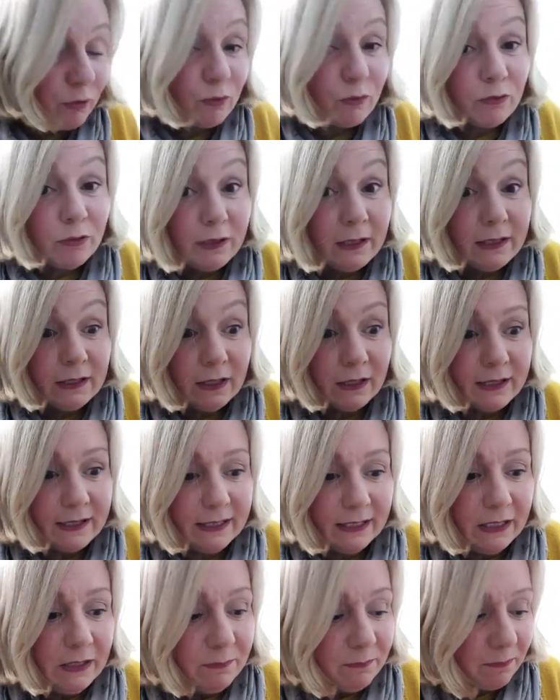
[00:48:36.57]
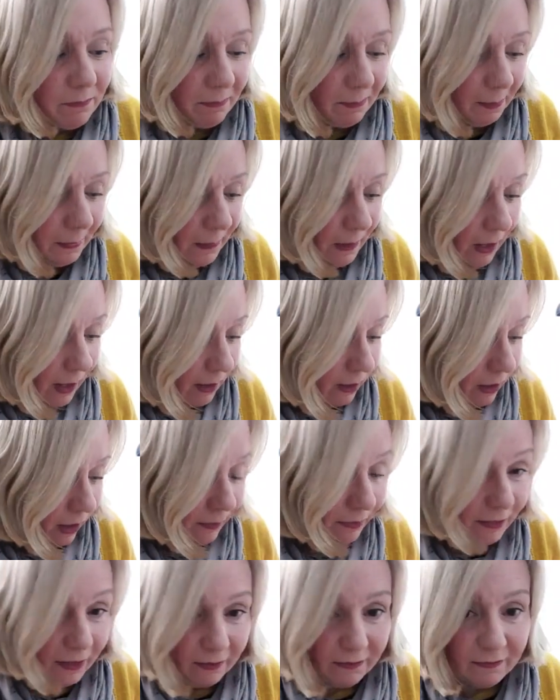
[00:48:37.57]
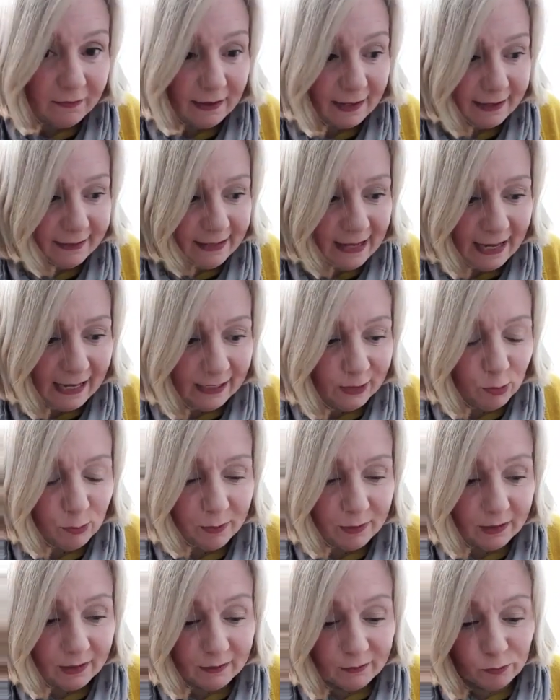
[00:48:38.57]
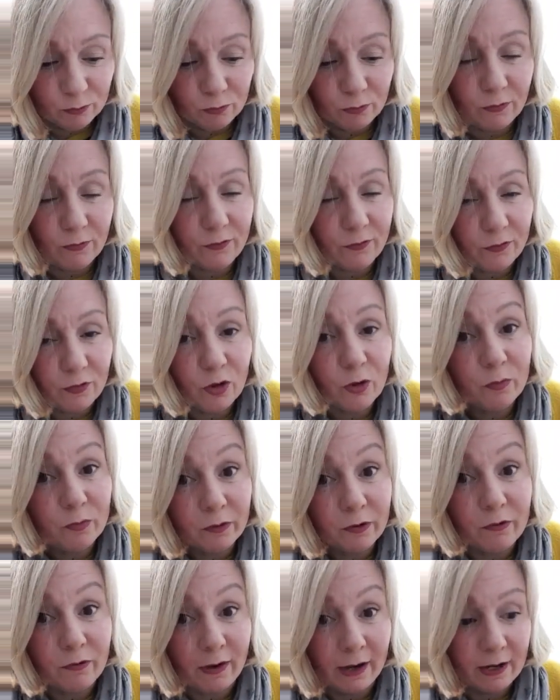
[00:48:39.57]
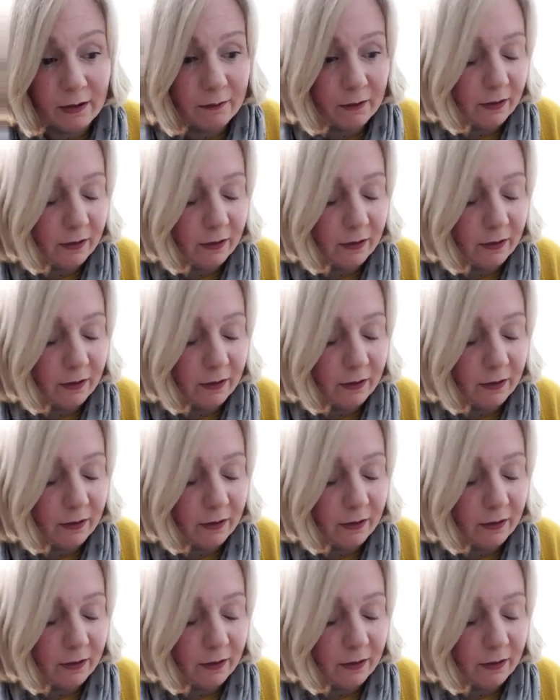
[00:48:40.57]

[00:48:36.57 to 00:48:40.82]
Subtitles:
was really lucky. I got this second hand, but it is in super great